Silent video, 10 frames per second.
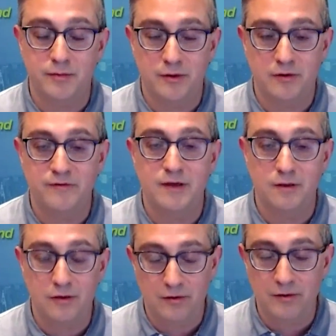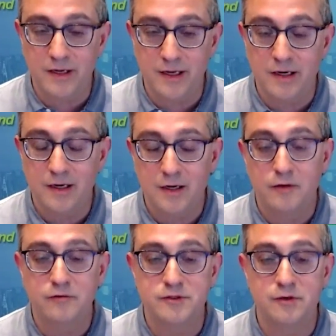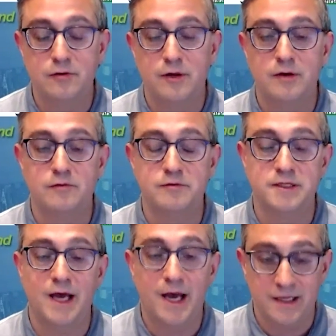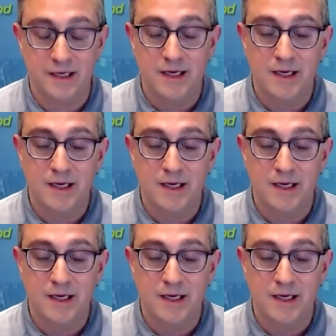observing, learning who's good and who's not.